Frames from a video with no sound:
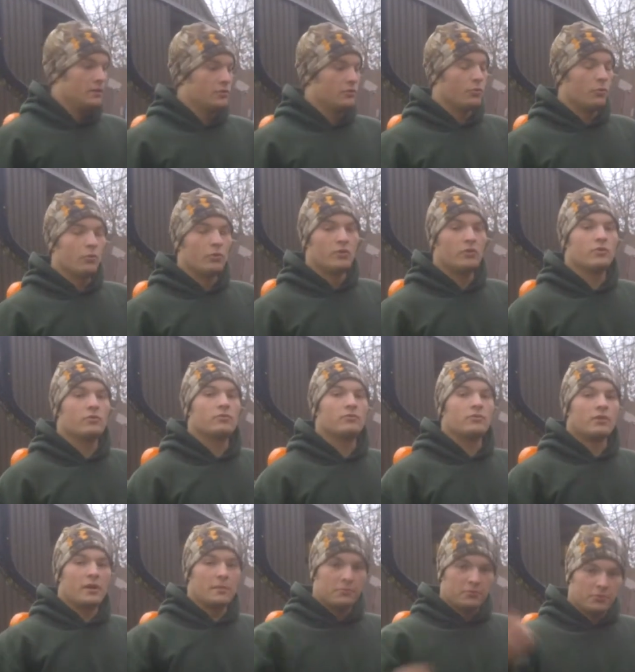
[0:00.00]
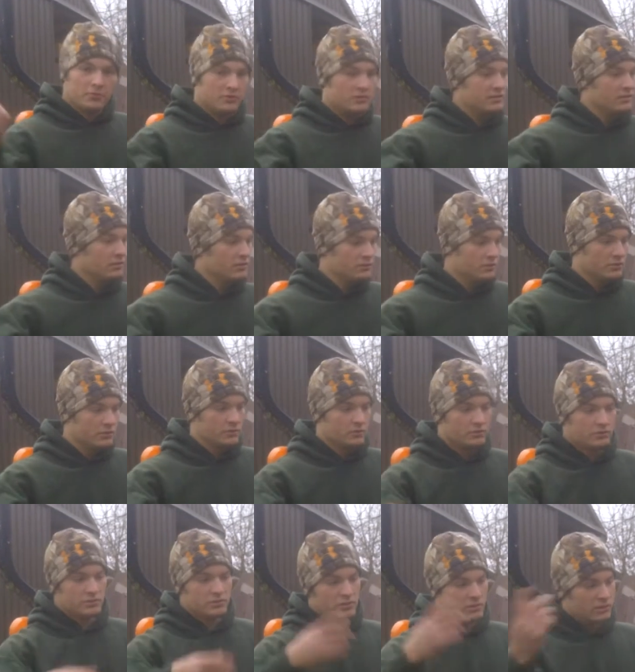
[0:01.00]
the oil up through the
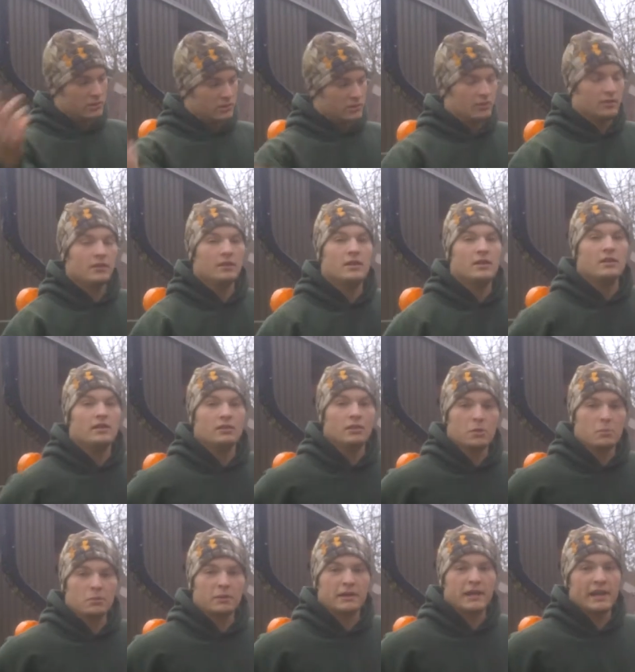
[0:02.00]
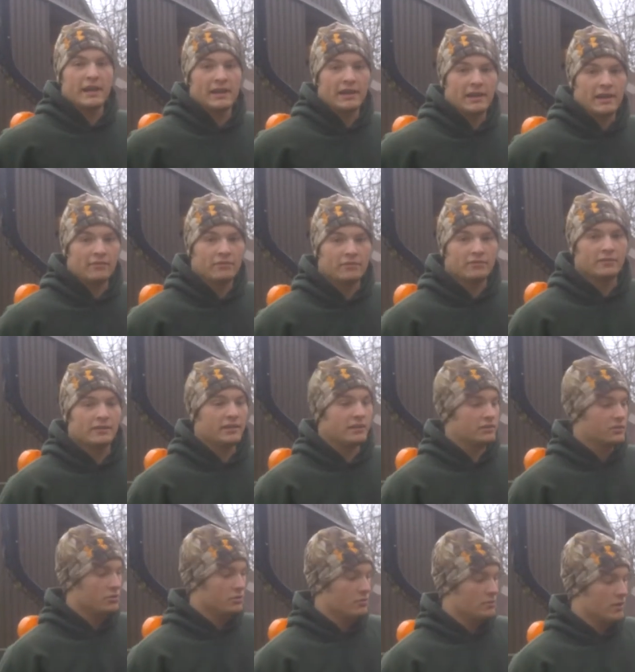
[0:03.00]
cylinders, lubricating everything
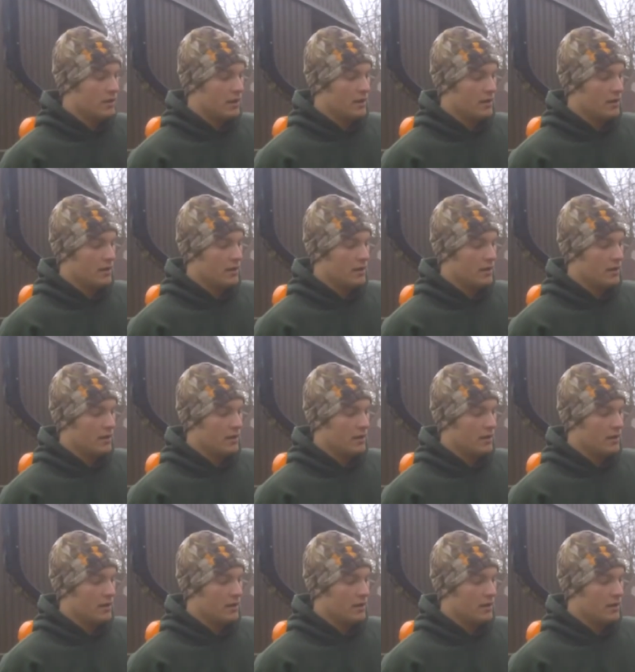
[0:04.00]
to